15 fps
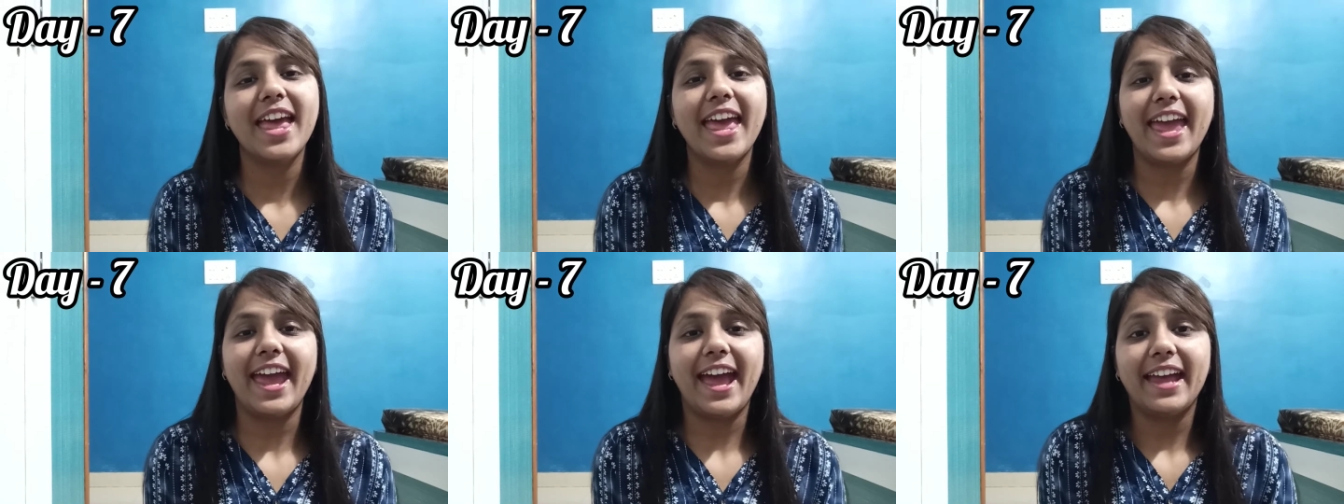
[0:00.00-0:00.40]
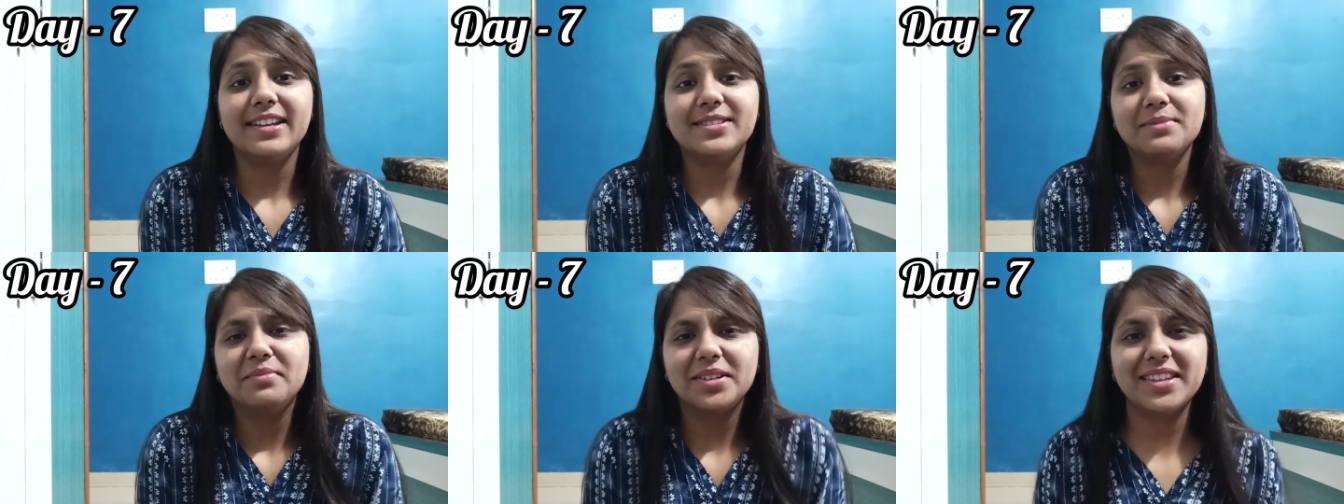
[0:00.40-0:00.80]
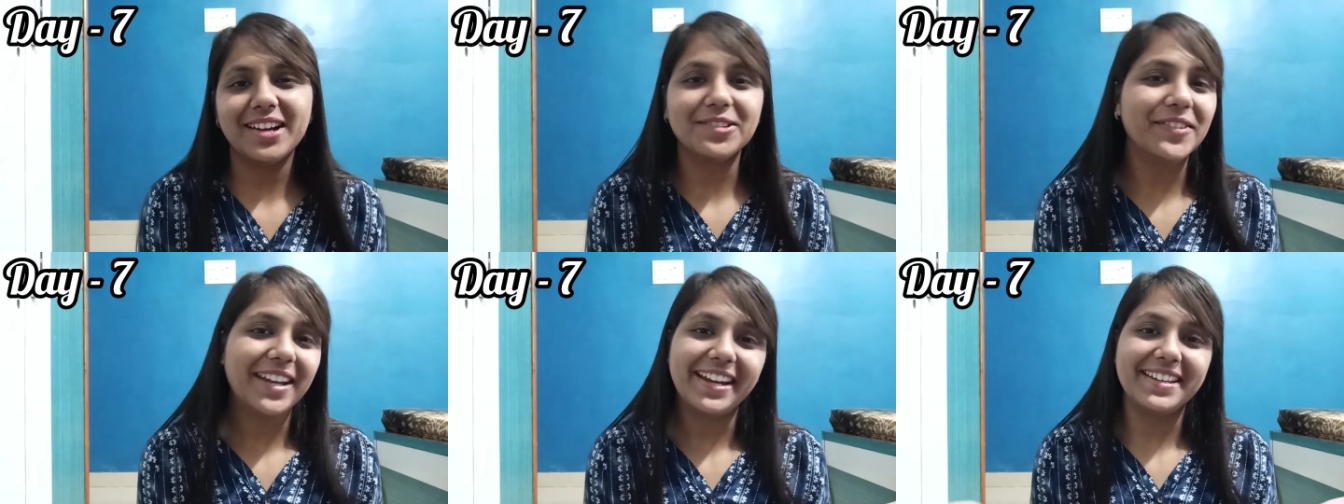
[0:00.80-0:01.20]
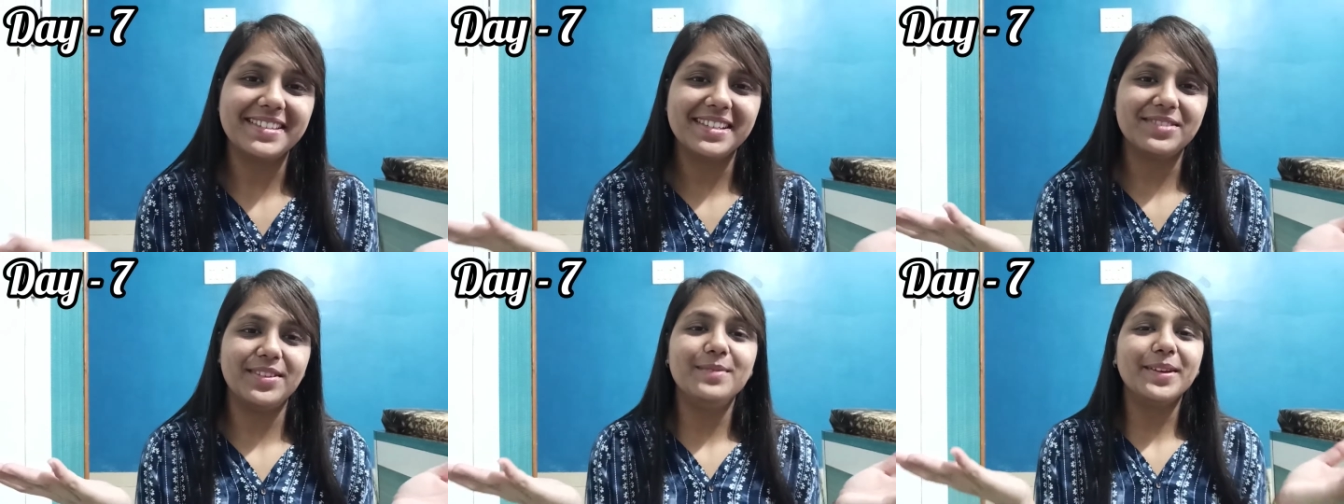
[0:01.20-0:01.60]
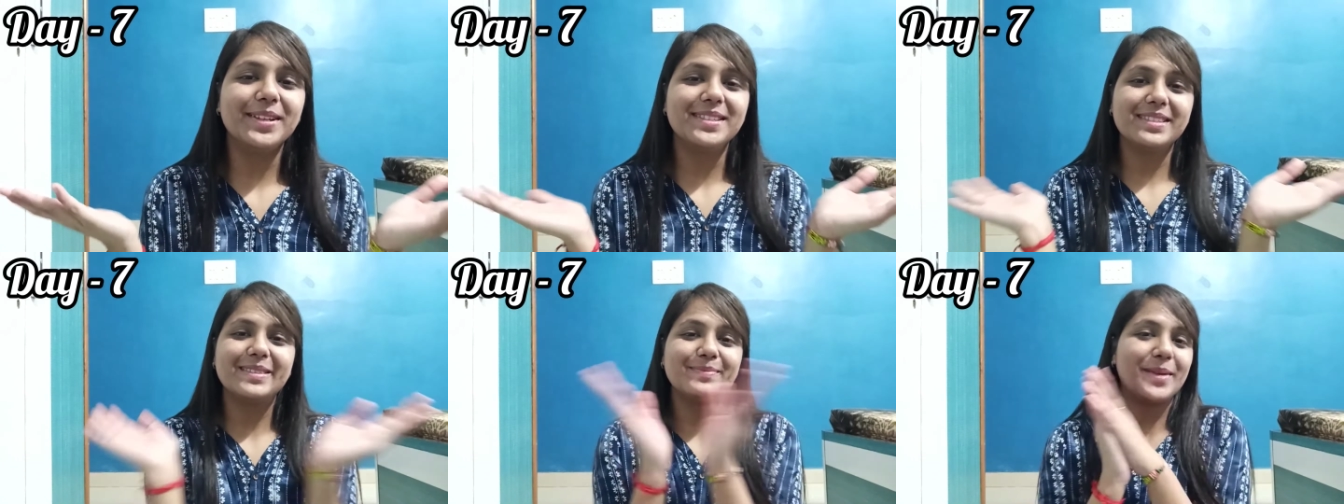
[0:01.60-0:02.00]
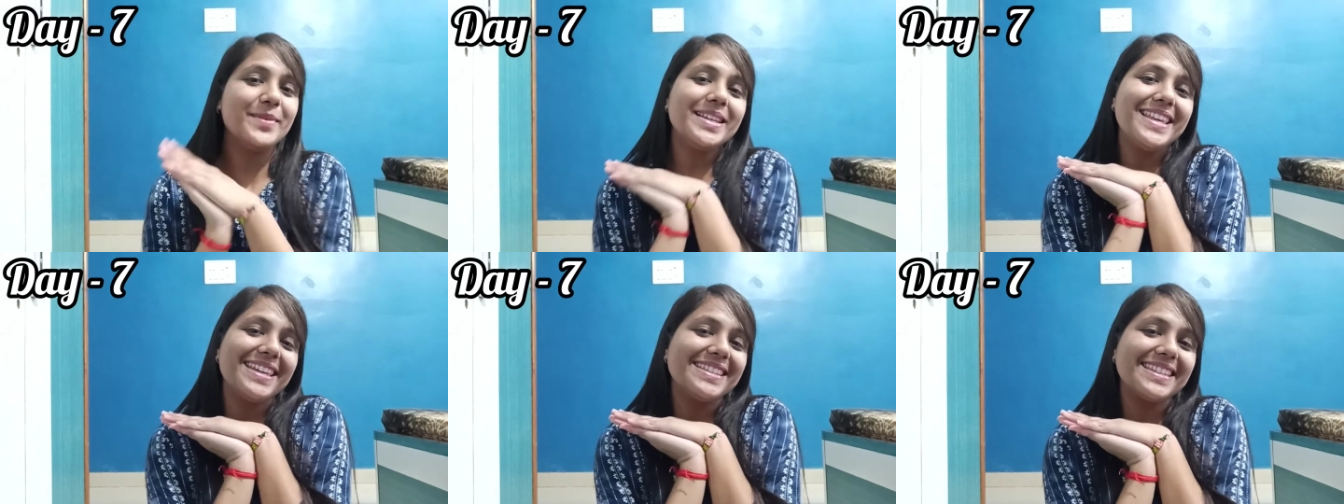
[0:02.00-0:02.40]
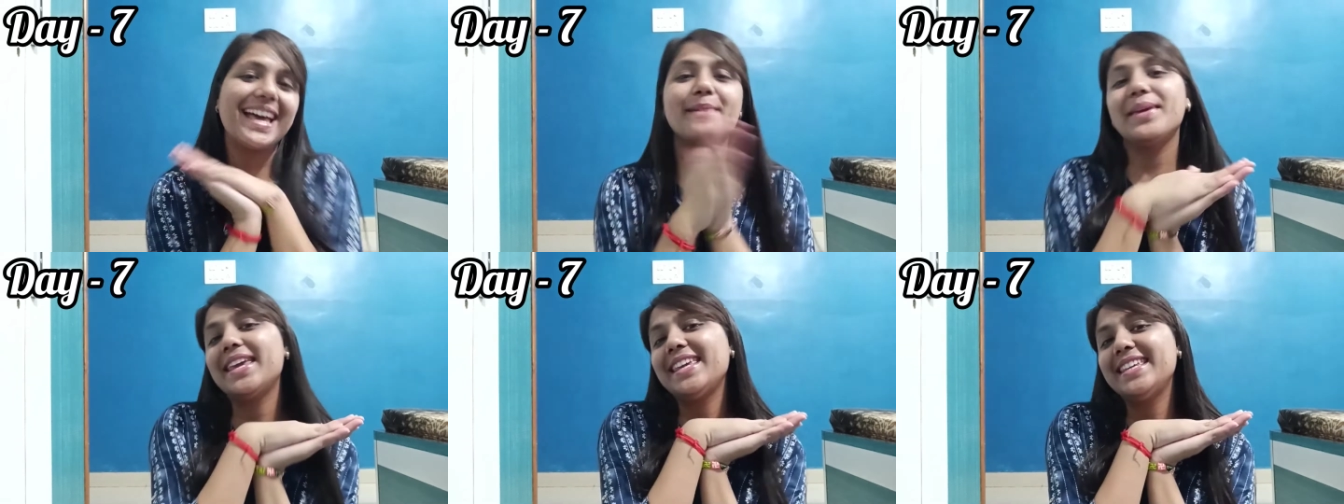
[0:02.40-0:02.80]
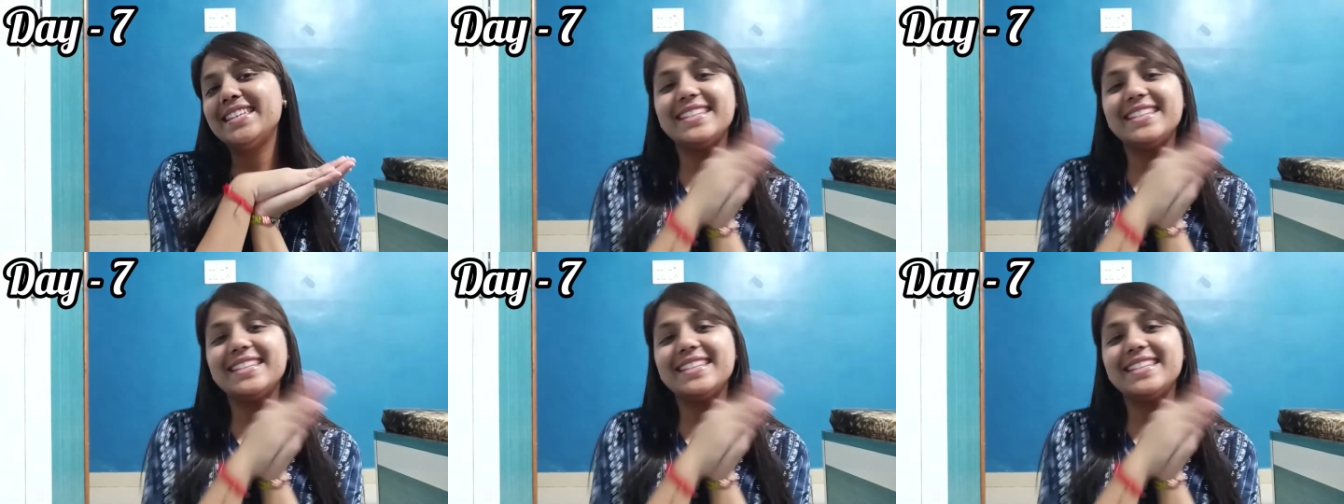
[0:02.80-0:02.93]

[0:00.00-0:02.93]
and some birthday outfit ideas as well, because my birthday is coming.